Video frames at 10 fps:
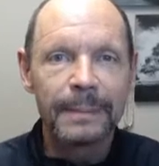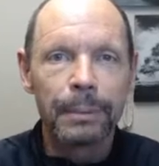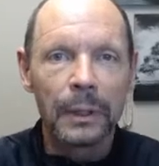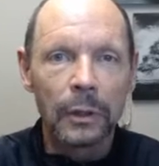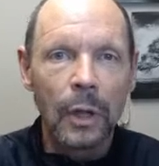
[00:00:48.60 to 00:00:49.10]

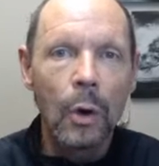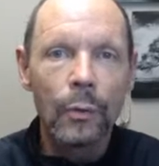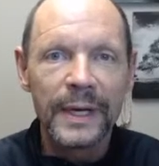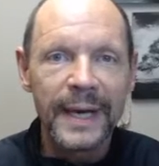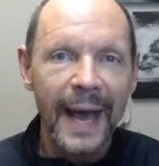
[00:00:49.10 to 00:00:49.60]
below
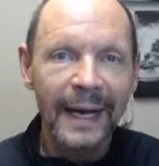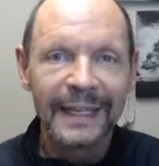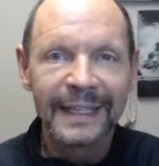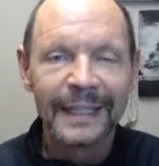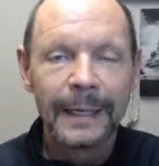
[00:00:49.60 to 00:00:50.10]
the neck,
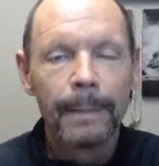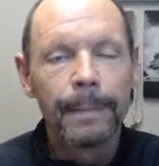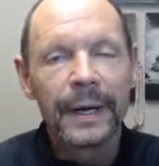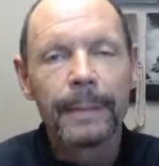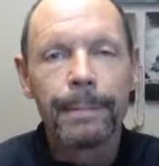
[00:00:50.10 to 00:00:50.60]

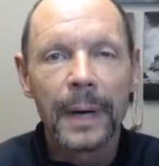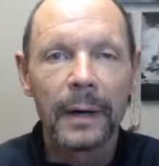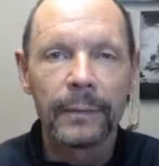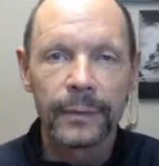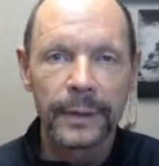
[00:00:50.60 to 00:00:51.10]
but
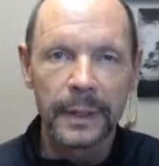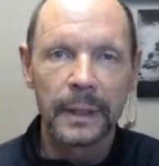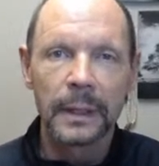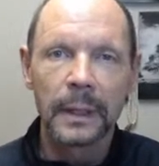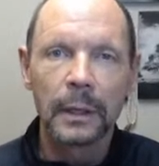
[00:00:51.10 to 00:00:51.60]
above
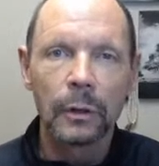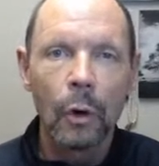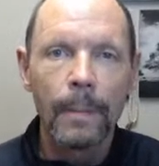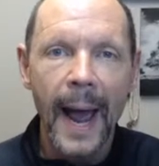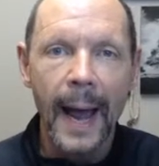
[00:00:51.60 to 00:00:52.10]
the uh, low
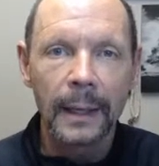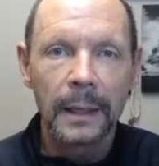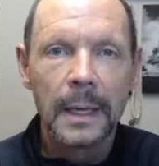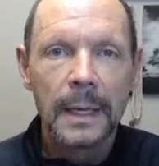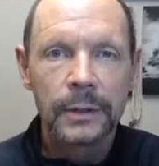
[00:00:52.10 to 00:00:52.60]
back.
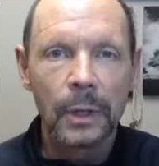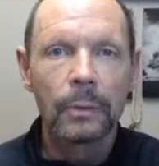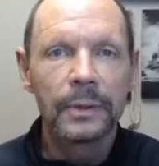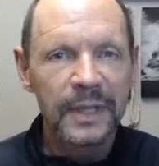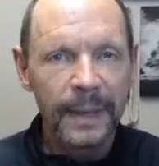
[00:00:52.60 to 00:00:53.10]

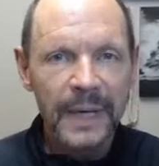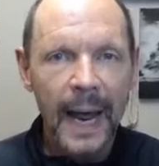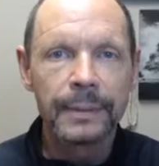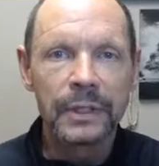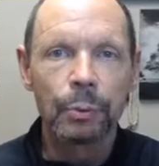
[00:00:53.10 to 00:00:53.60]
So
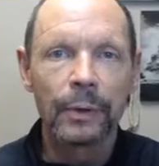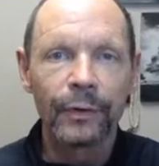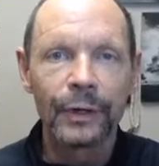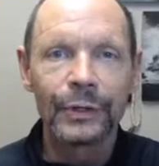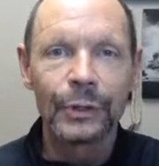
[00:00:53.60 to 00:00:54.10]
sometimes it's
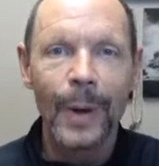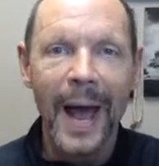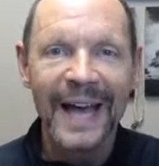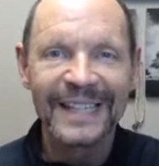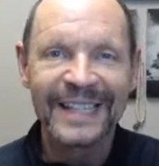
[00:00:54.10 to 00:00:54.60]
referred to
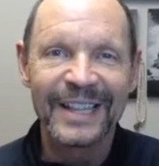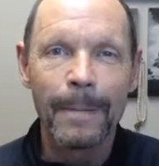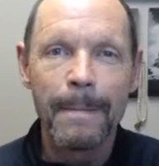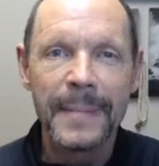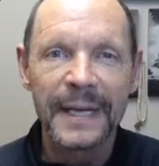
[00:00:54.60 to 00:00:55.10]
as the
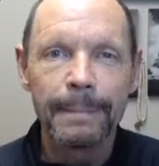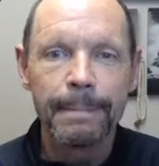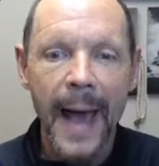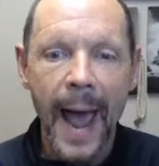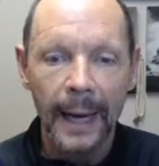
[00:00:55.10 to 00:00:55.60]
mid
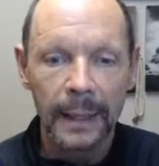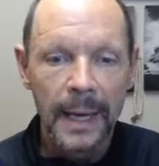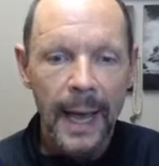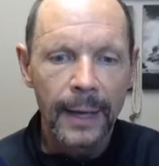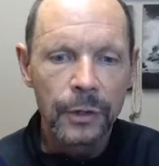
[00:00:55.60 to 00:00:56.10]
back,
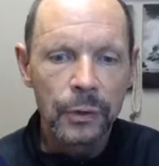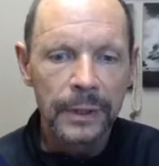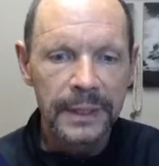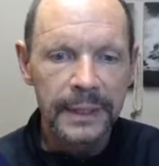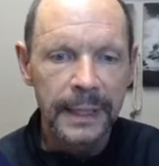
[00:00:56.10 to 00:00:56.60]
and you can
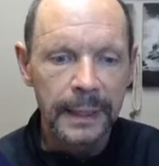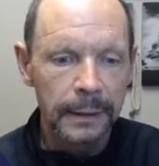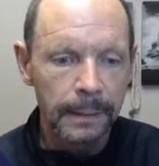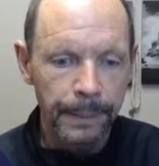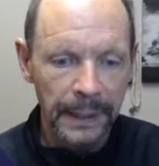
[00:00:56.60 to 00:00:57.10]
see it
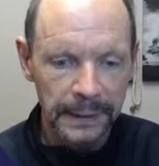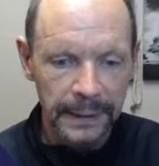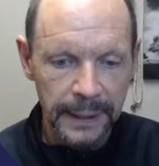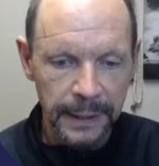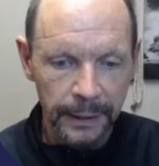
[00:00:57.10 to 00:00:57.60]
depicted
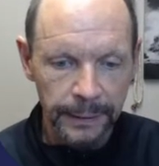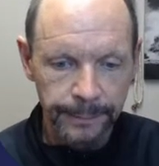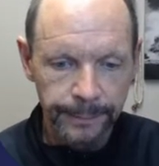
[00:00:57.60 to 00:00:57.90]
here.